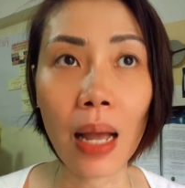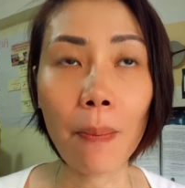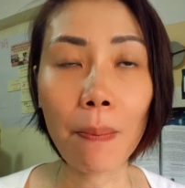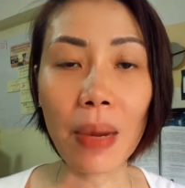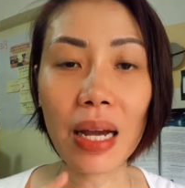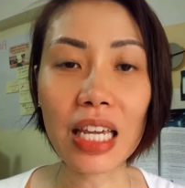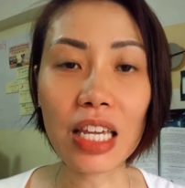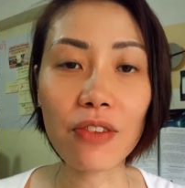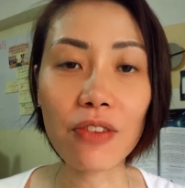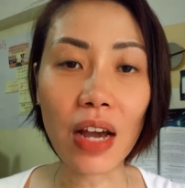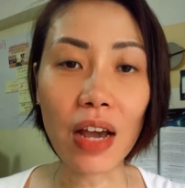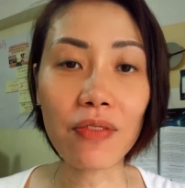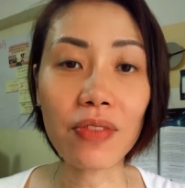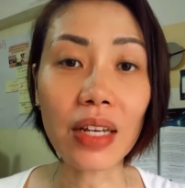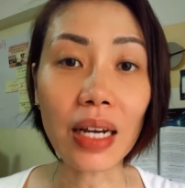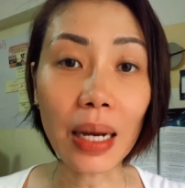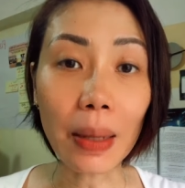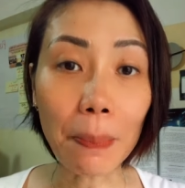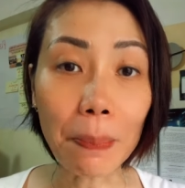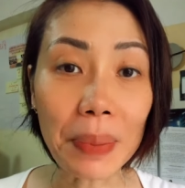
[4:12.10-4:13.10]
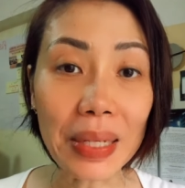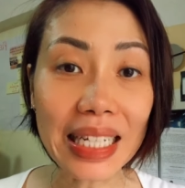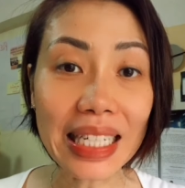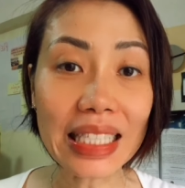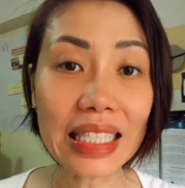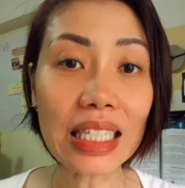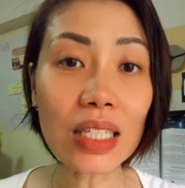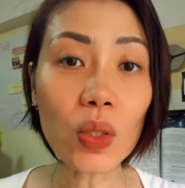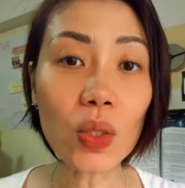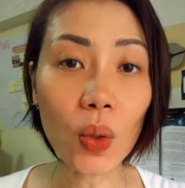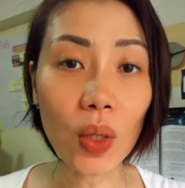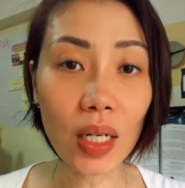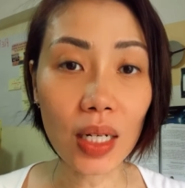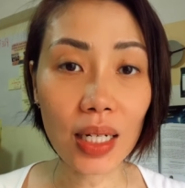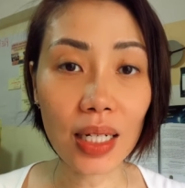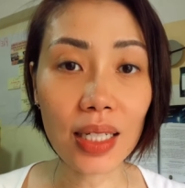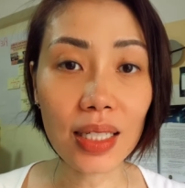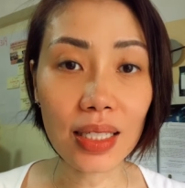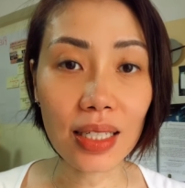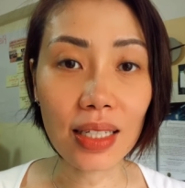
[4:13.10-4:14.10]
but if I have the ability to
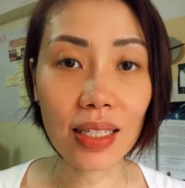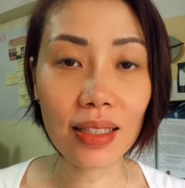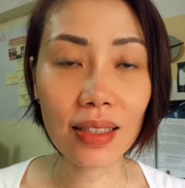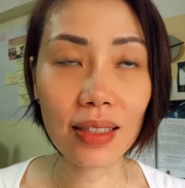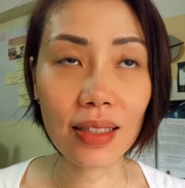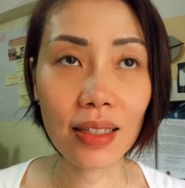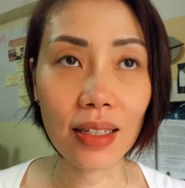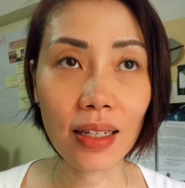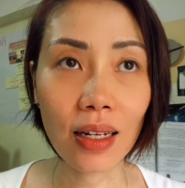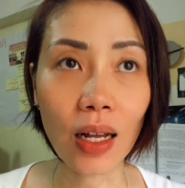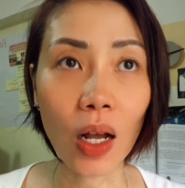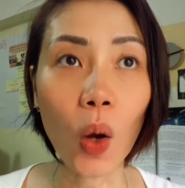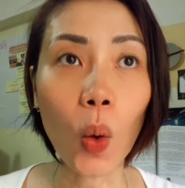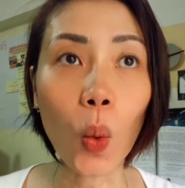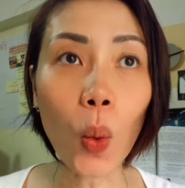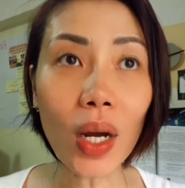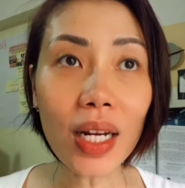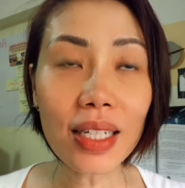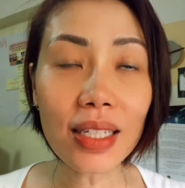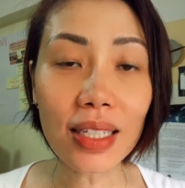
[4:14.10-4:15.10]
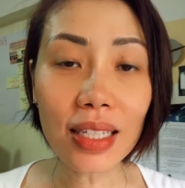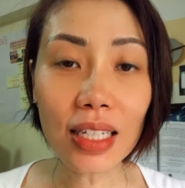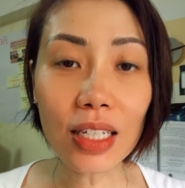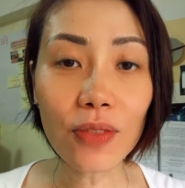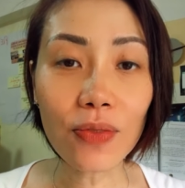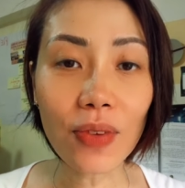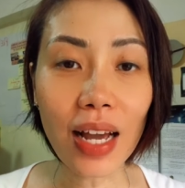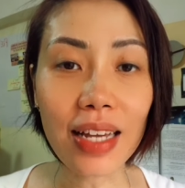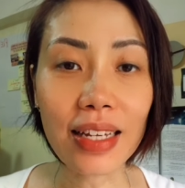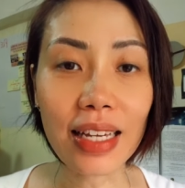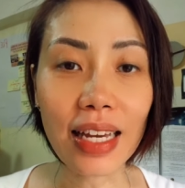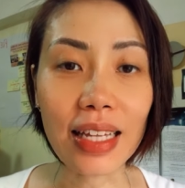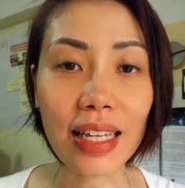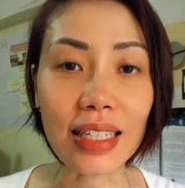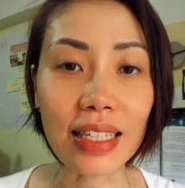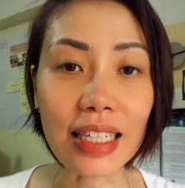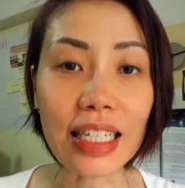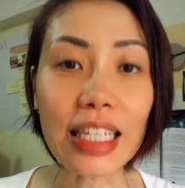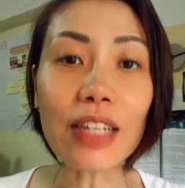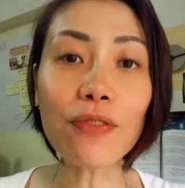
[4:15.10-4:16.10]
earn it, what if I
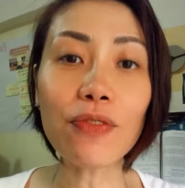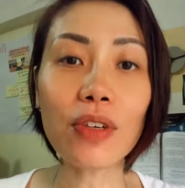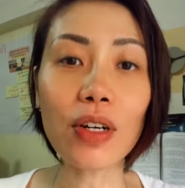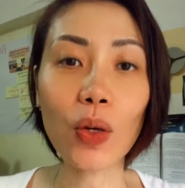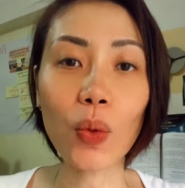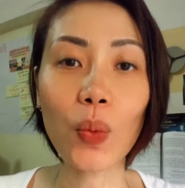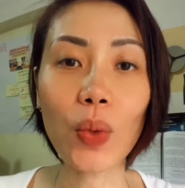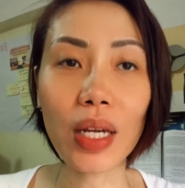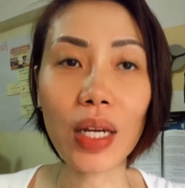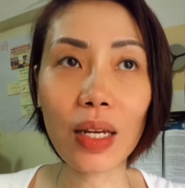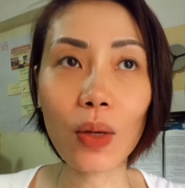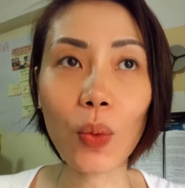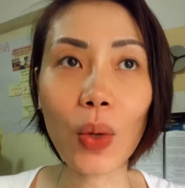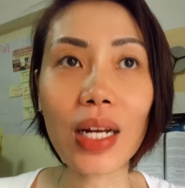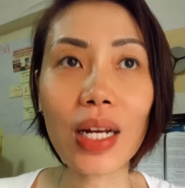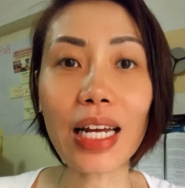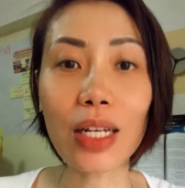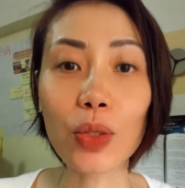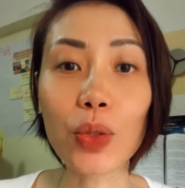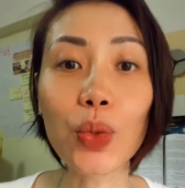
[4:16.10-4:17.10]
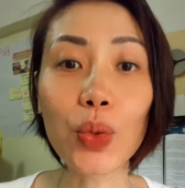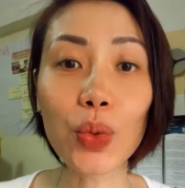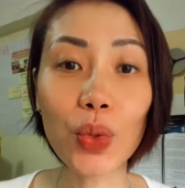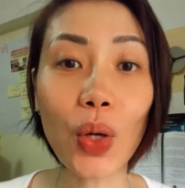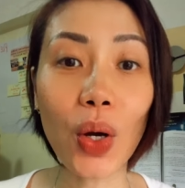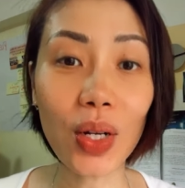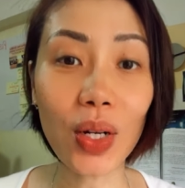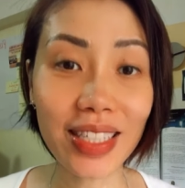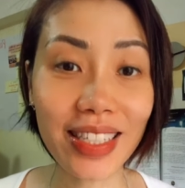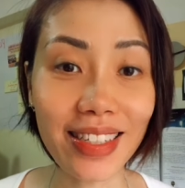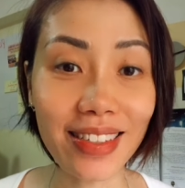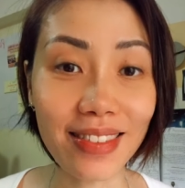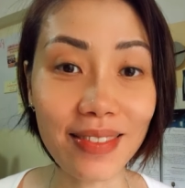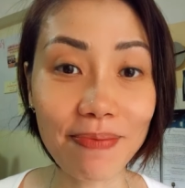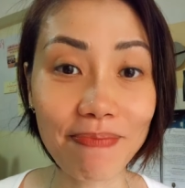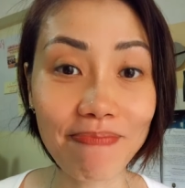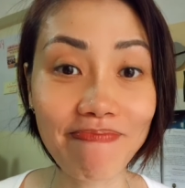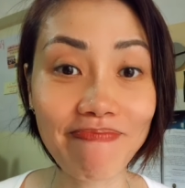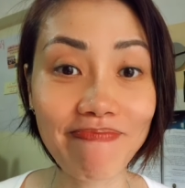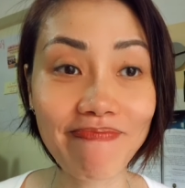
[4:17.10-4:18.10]
can give away what I do not need?
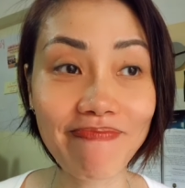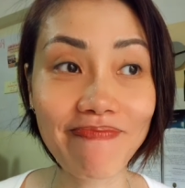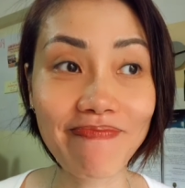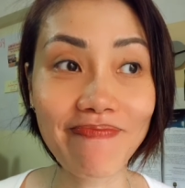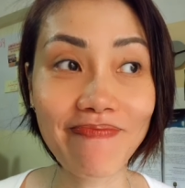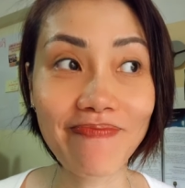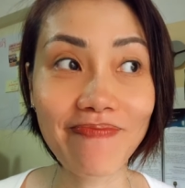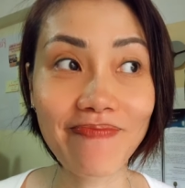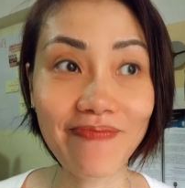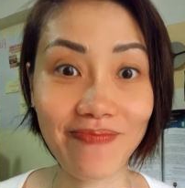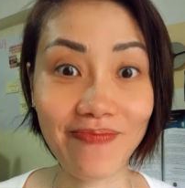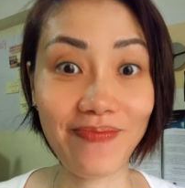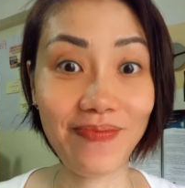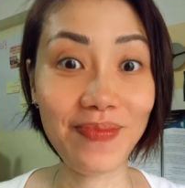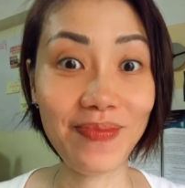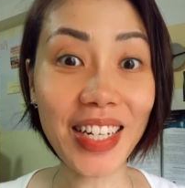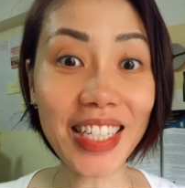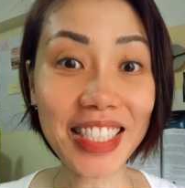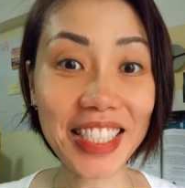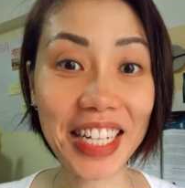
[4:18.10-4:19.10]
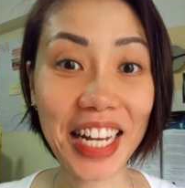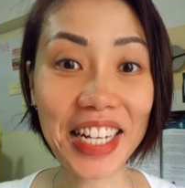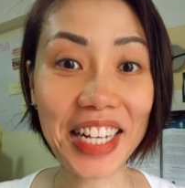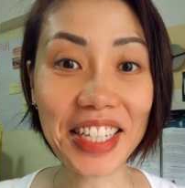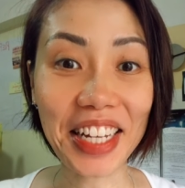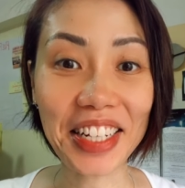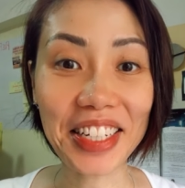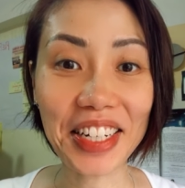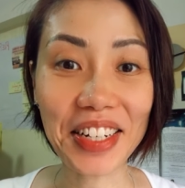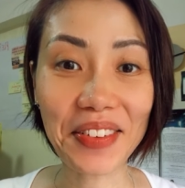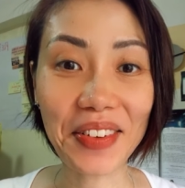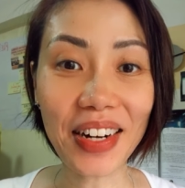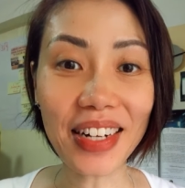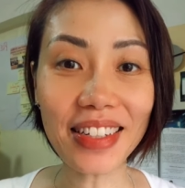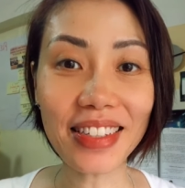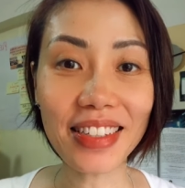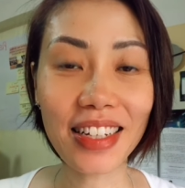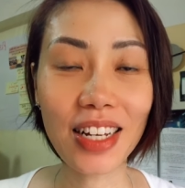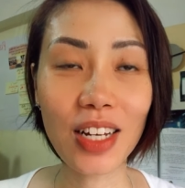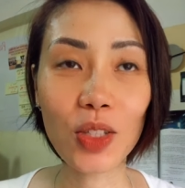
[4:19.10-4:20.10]
That's a nice idea, right?
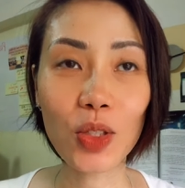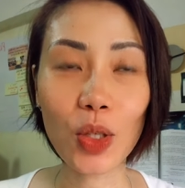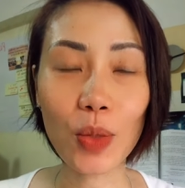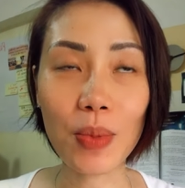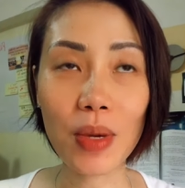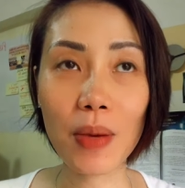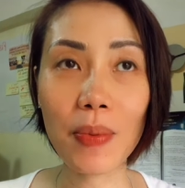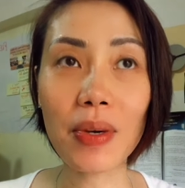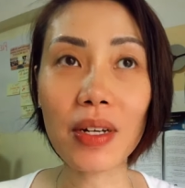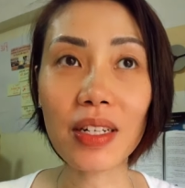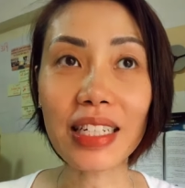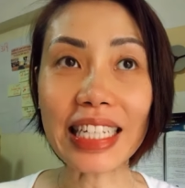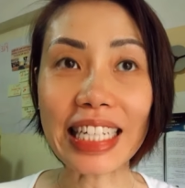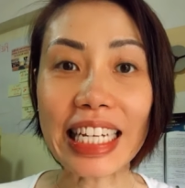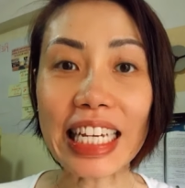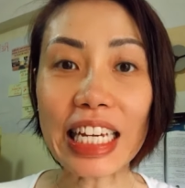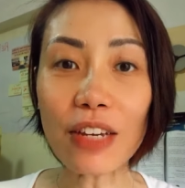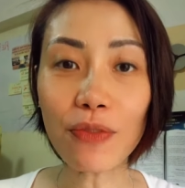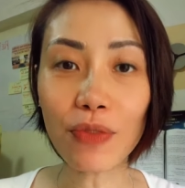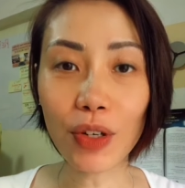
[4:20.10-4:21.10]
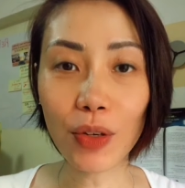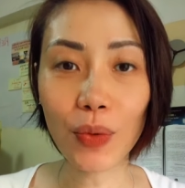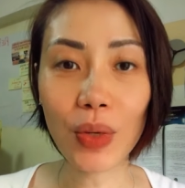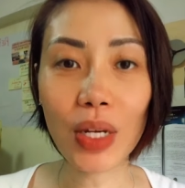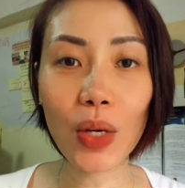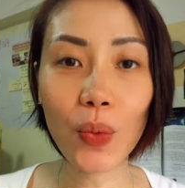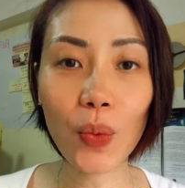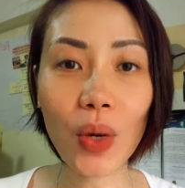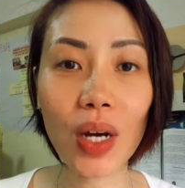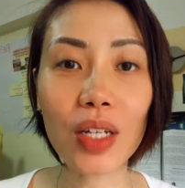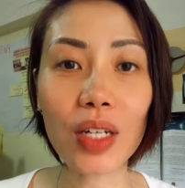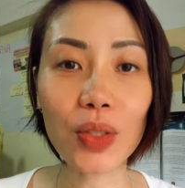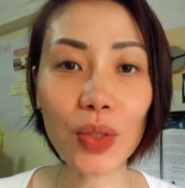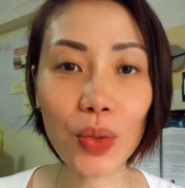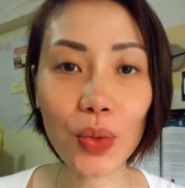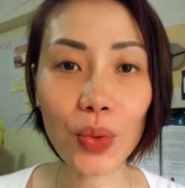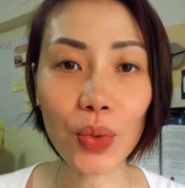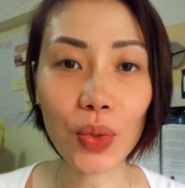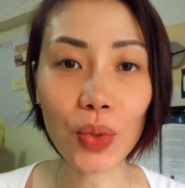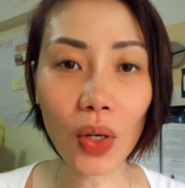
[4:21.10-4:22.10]
To be able to give away what you
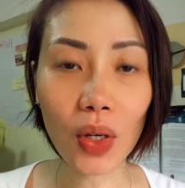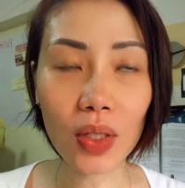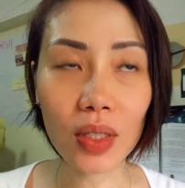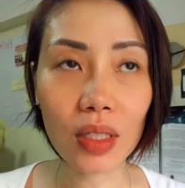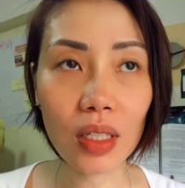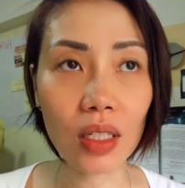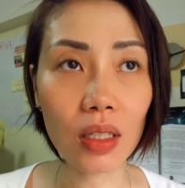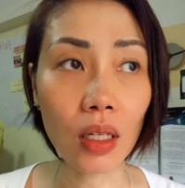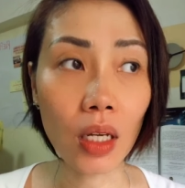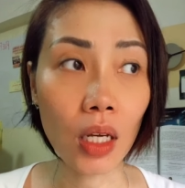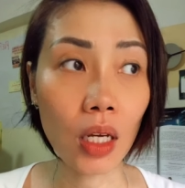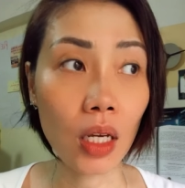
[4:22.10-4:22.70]
do not need,